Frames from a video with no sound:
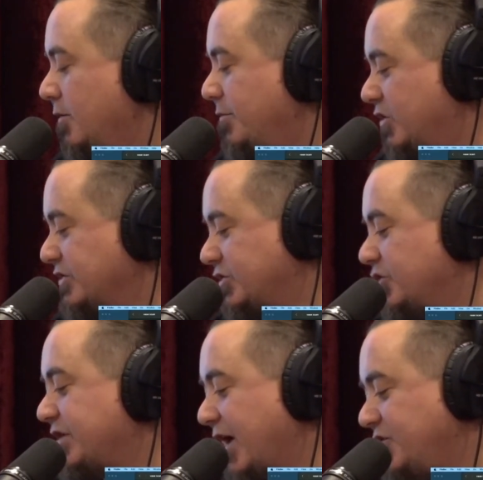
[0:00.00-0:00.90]
Because I
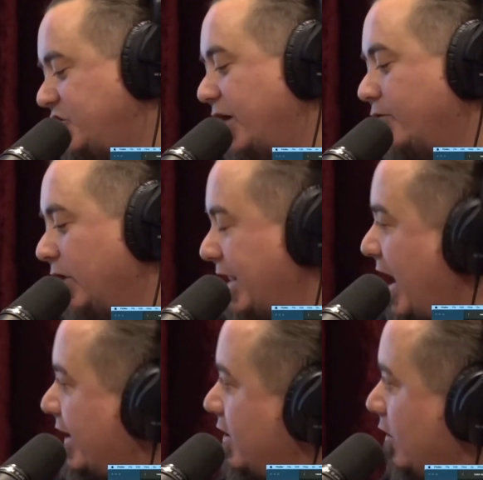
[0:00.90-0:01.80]
should say, generally
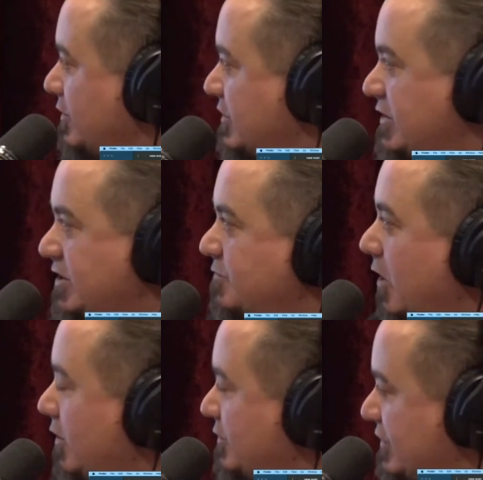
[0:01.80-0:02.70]
archaeologists,
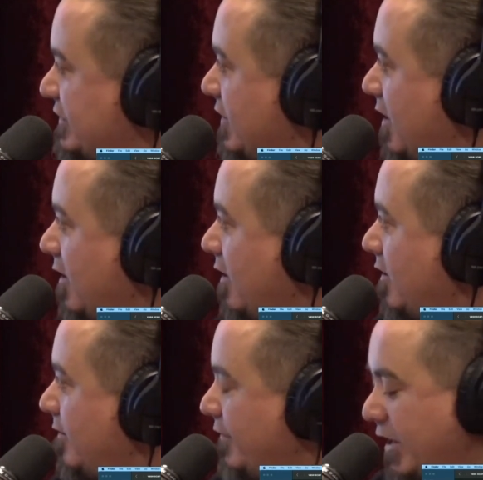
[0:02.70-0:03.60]
Egyptologists,
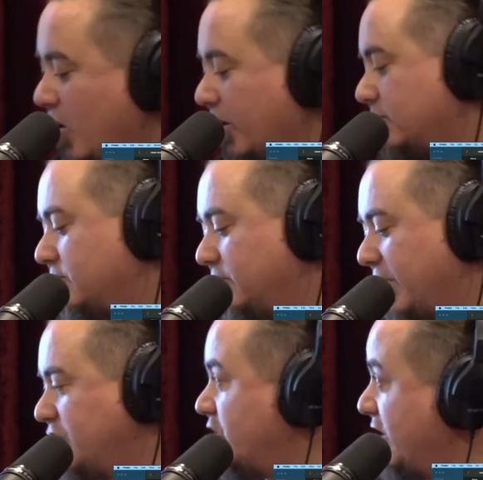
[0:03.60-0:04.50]
they're not
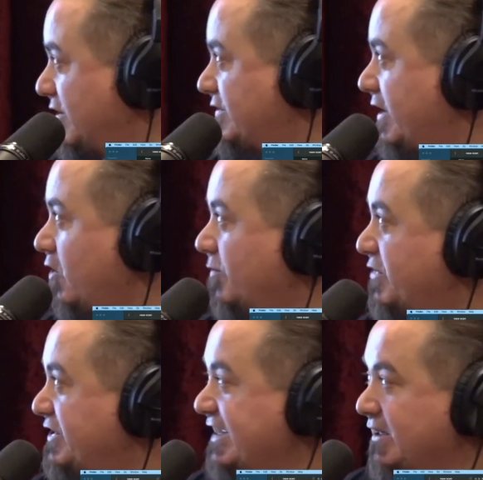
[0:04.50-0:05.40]
engineers. They're not
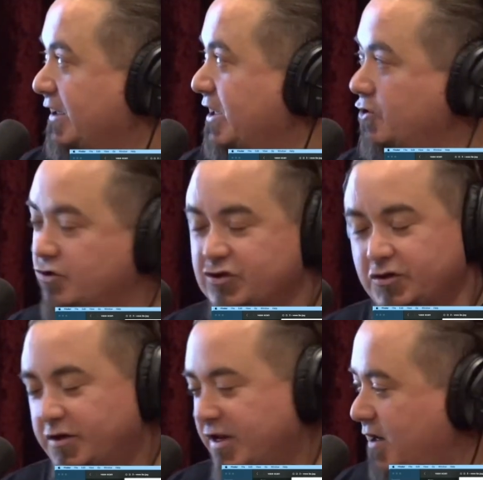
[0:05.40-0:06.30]
particularly
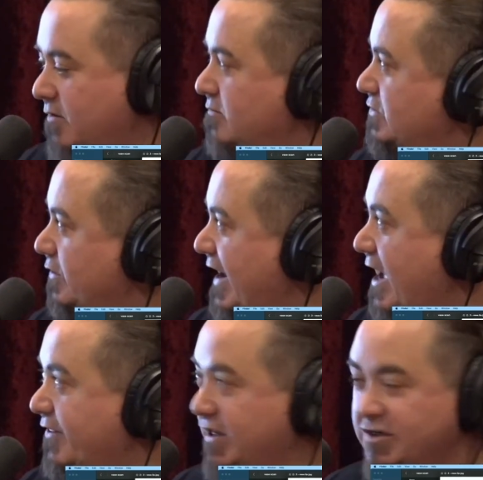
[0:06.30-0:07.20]
interested in sort of
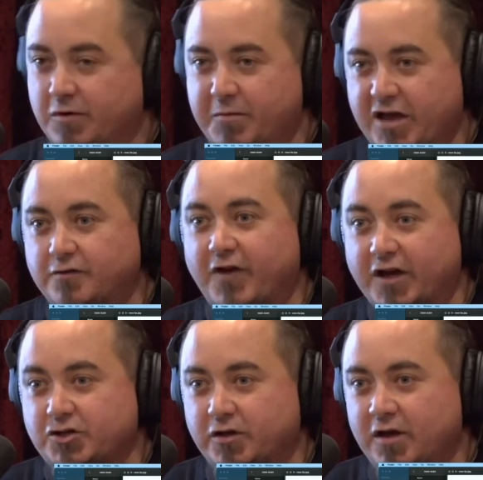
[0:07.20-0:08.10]
how things were
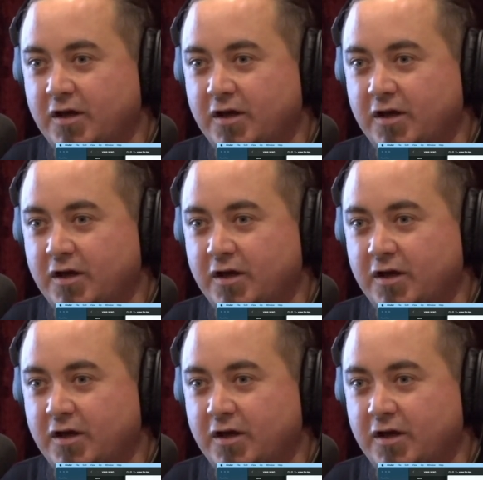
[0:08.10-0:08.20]
manufactured.